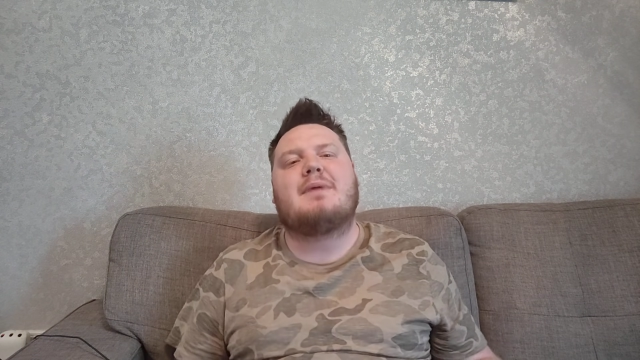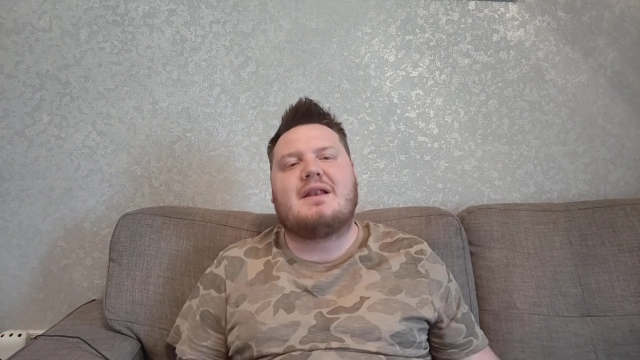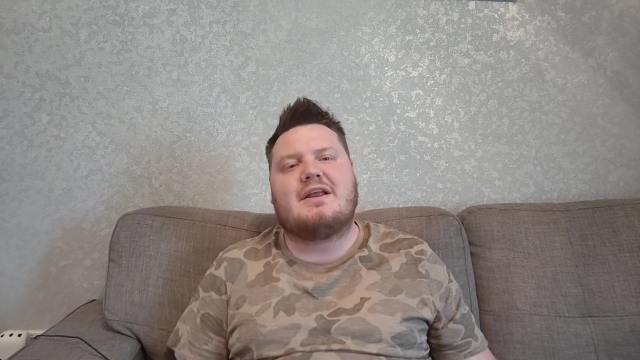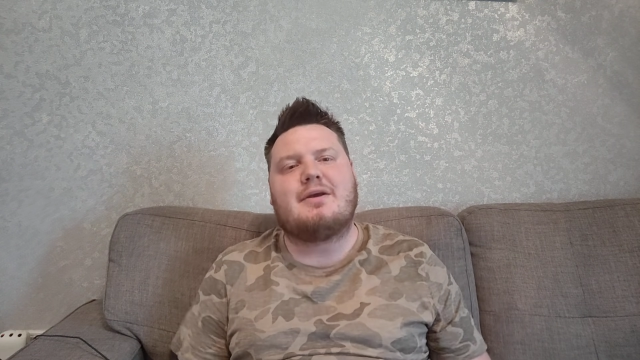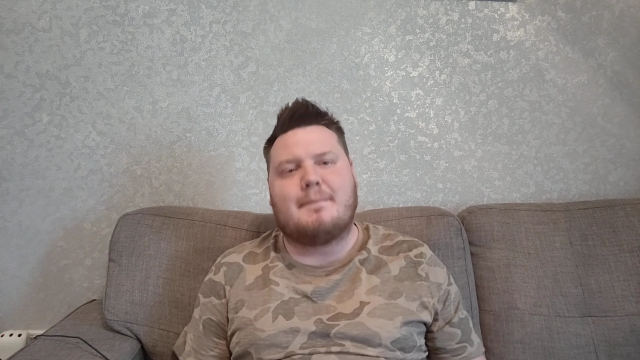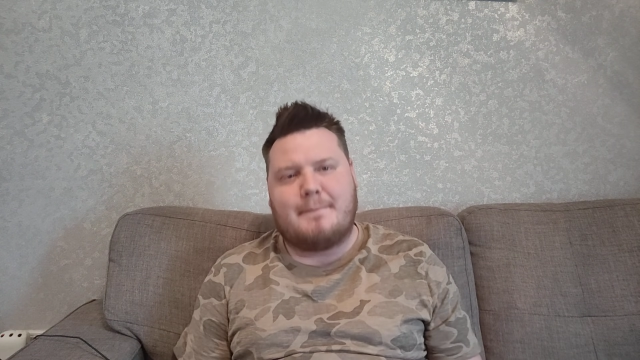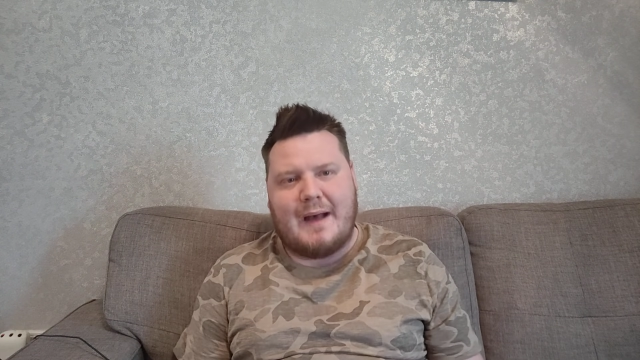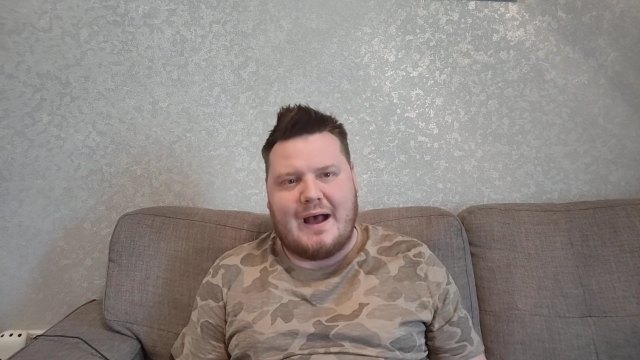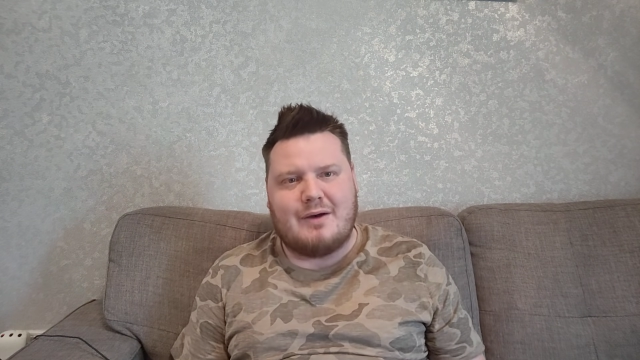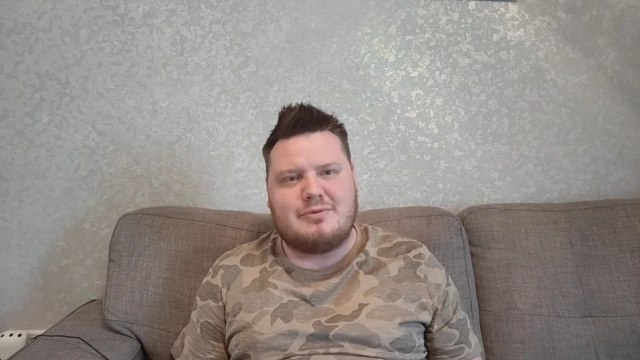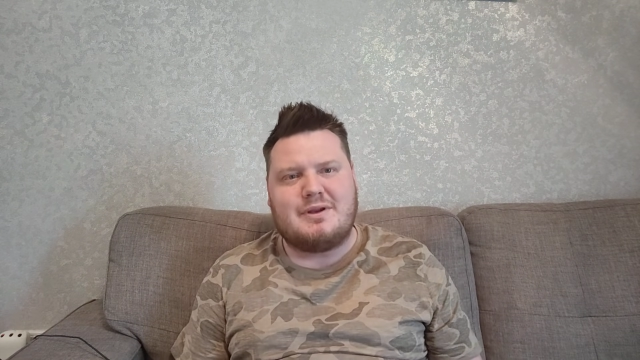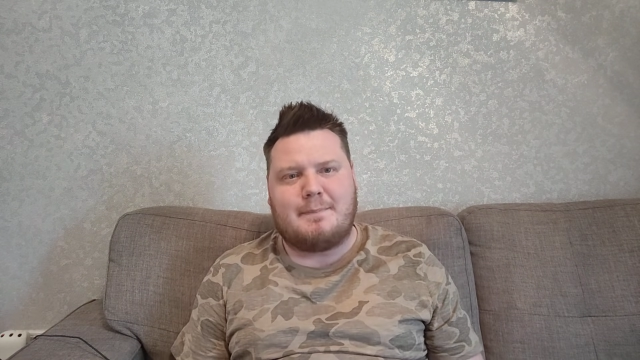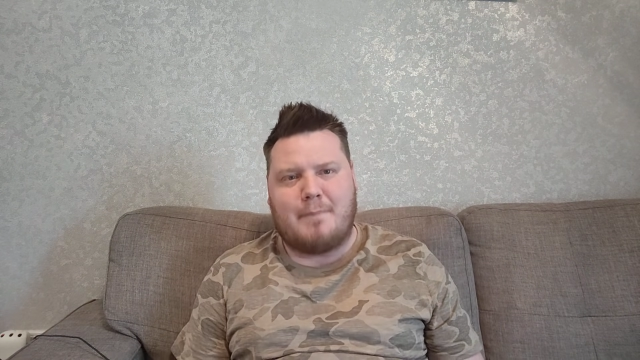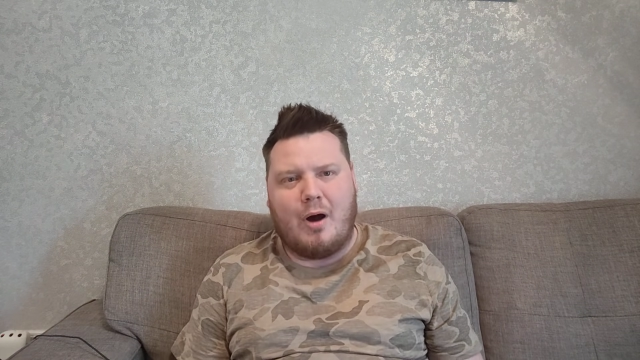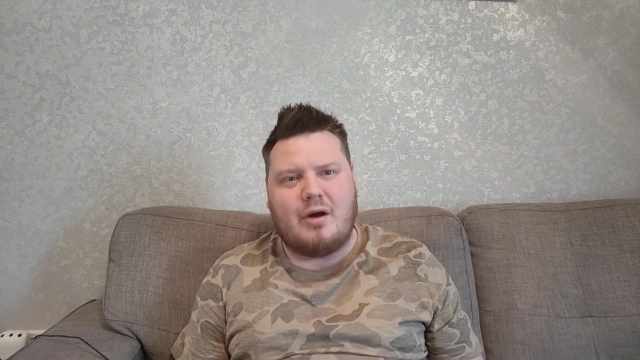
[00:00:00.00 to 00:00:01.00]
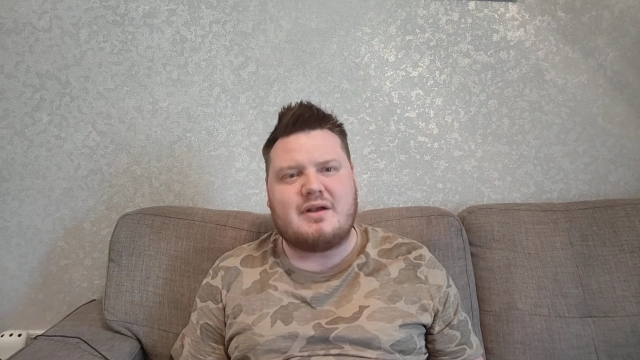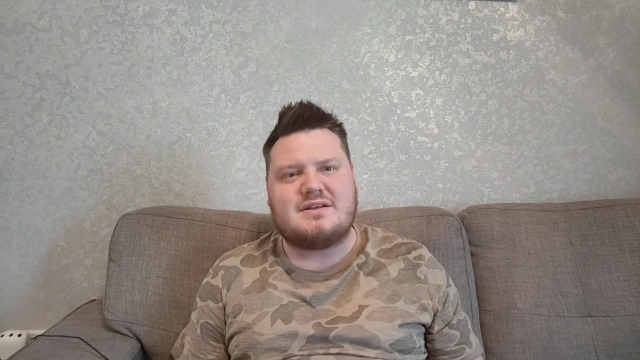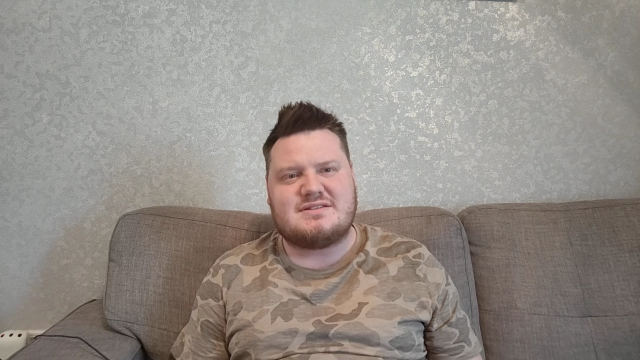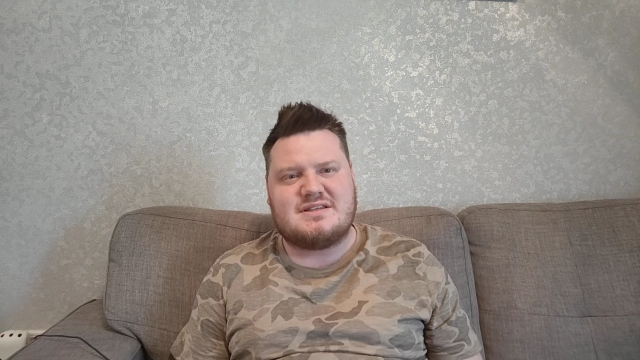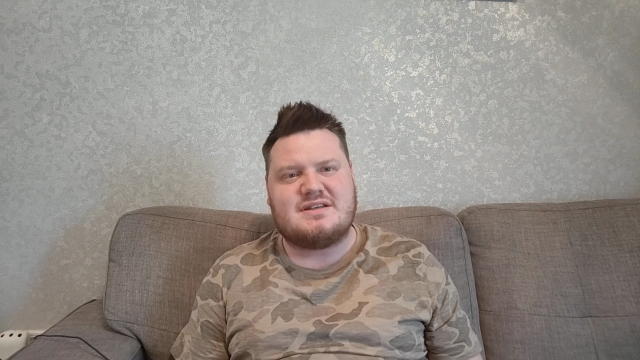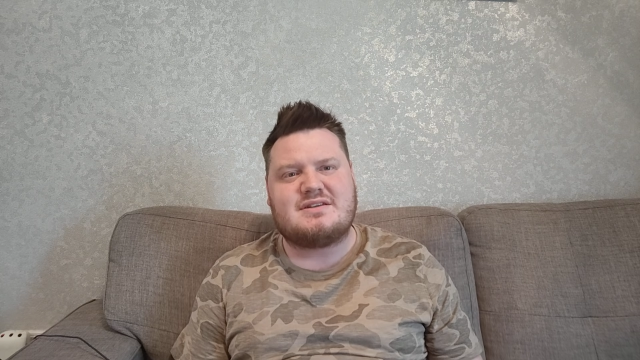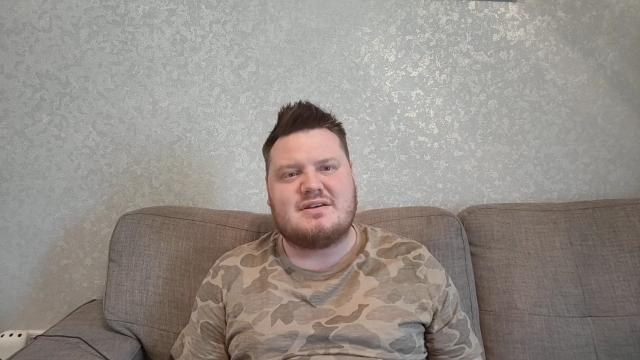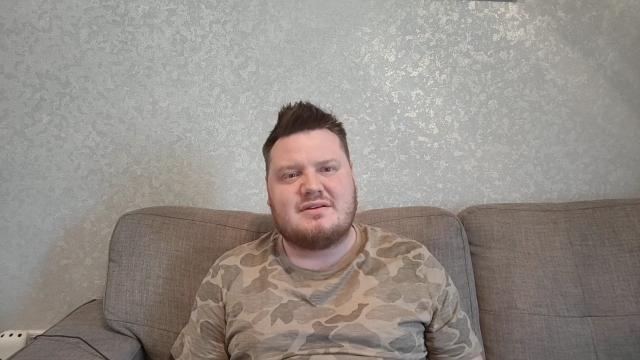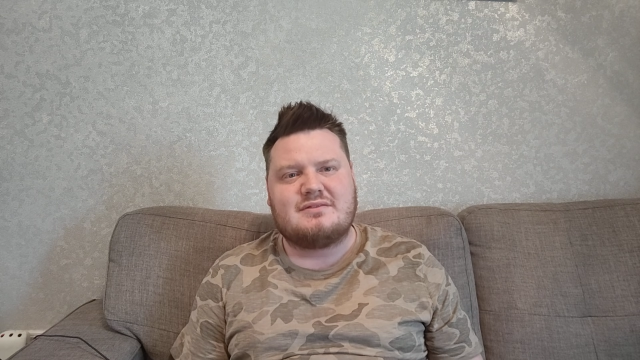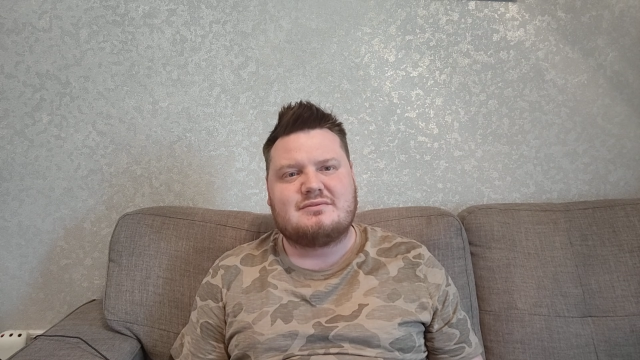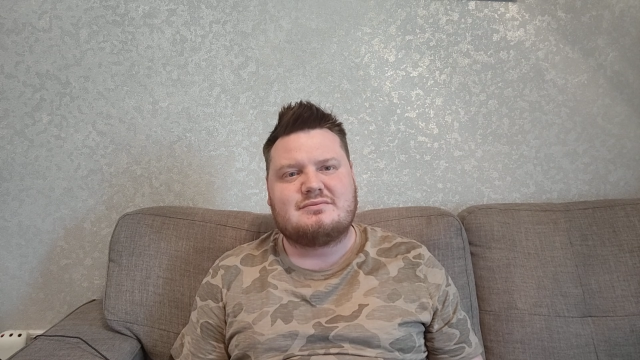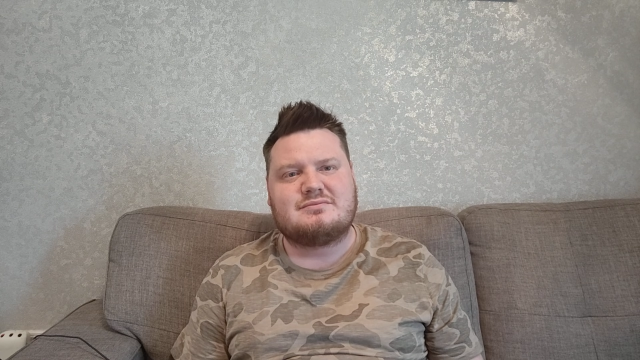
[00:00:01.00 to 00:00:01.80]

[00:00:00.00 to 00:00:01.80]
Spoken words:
million he pocketed.